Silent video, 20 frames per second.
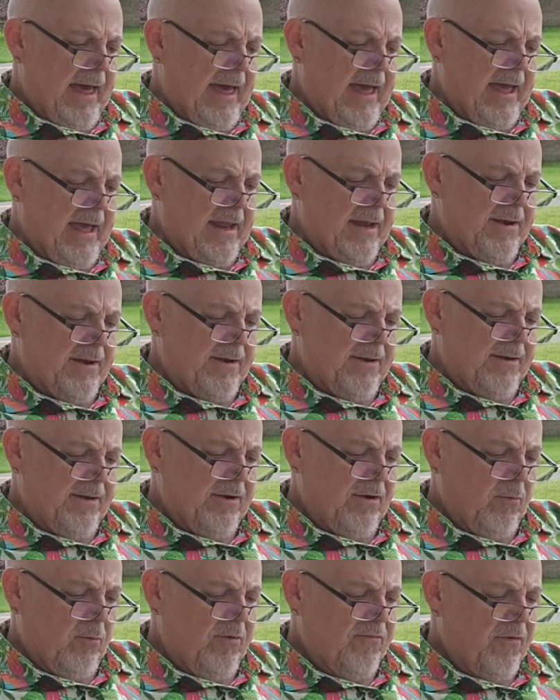And,
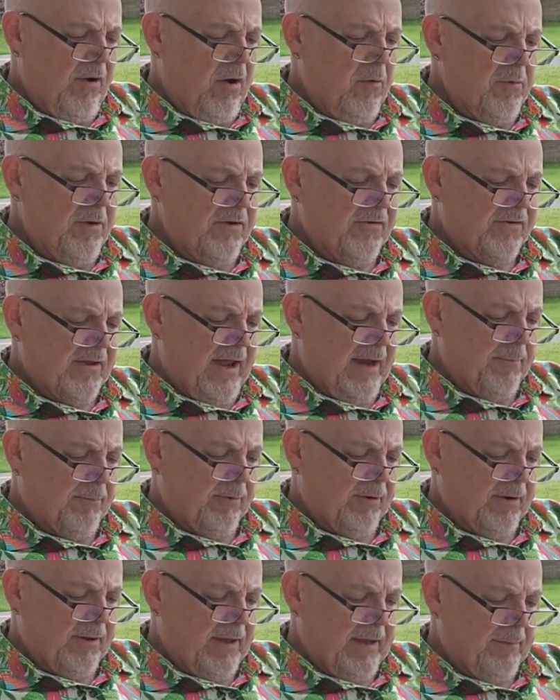you know, we've always kind
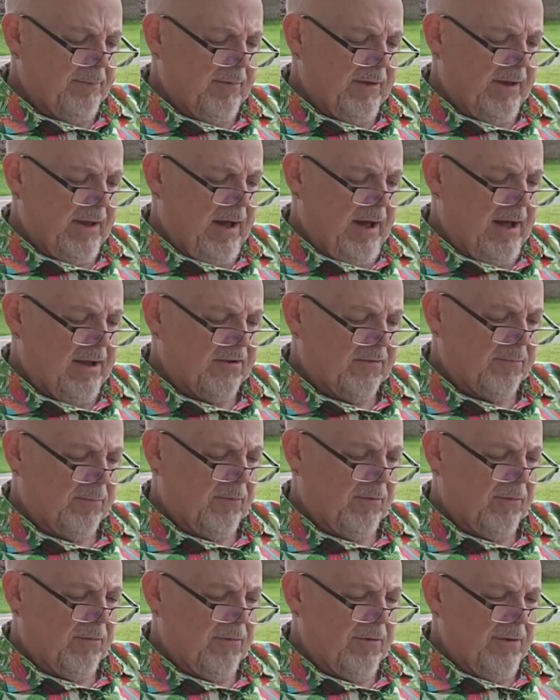of proclaimed the
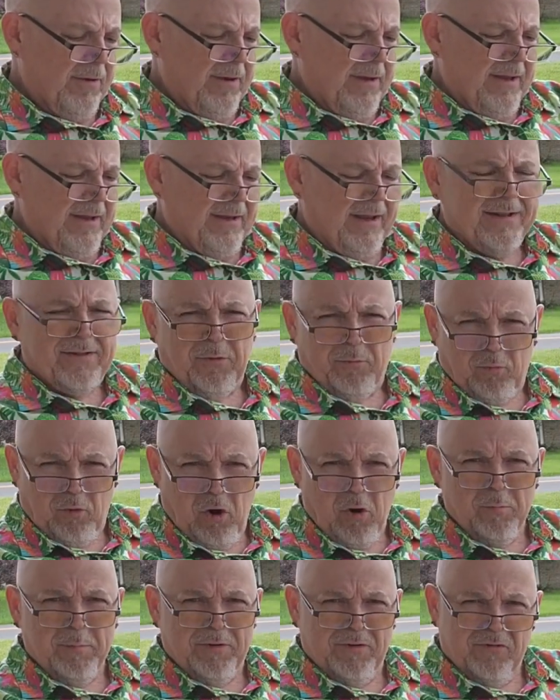gospel like the
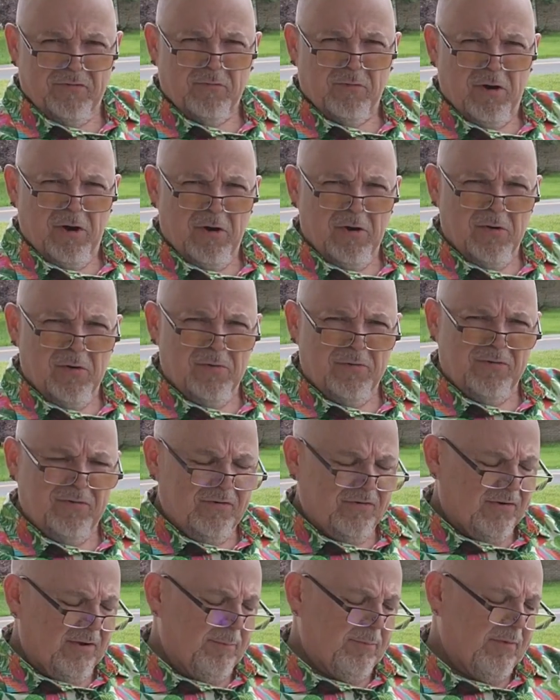Romans road.
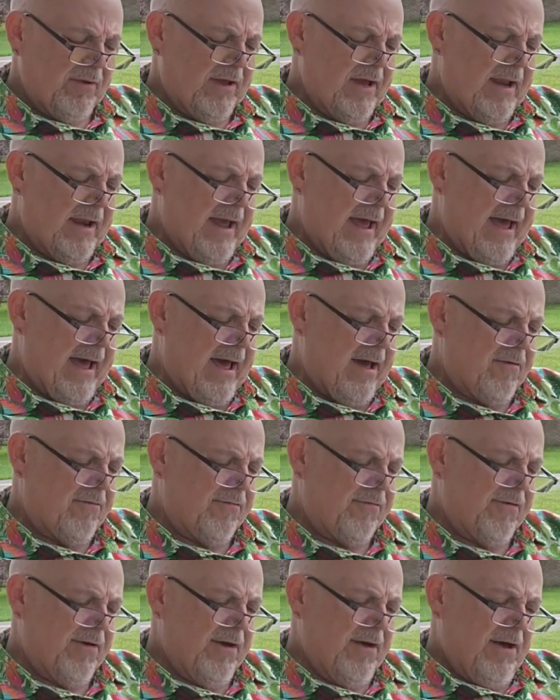You simply got to
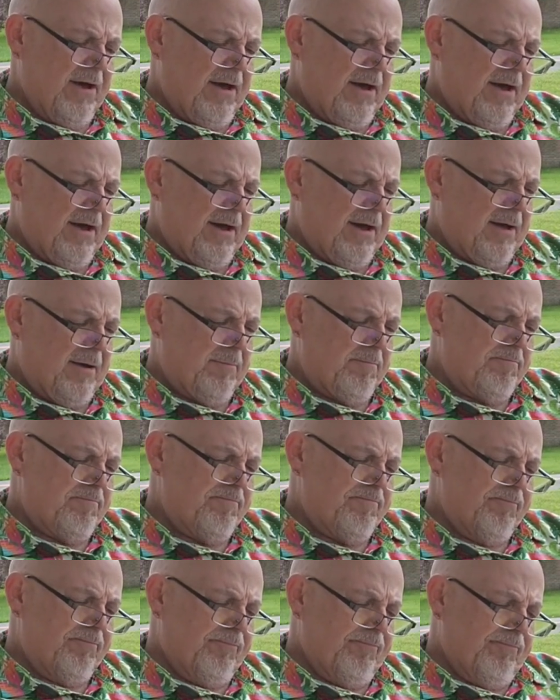have
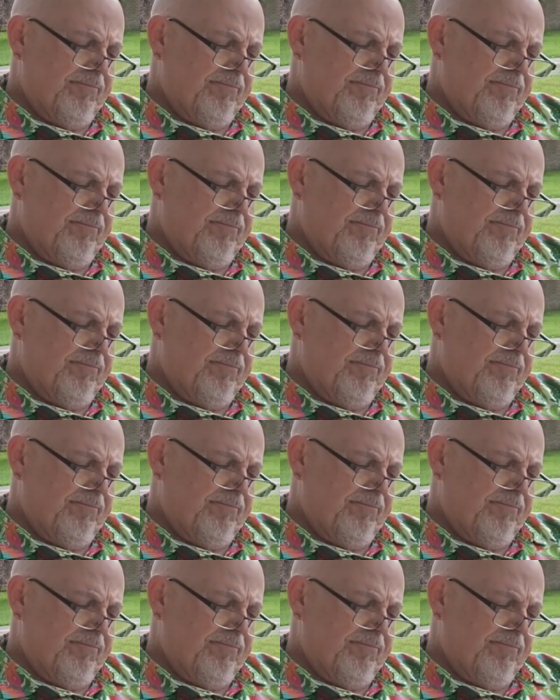um,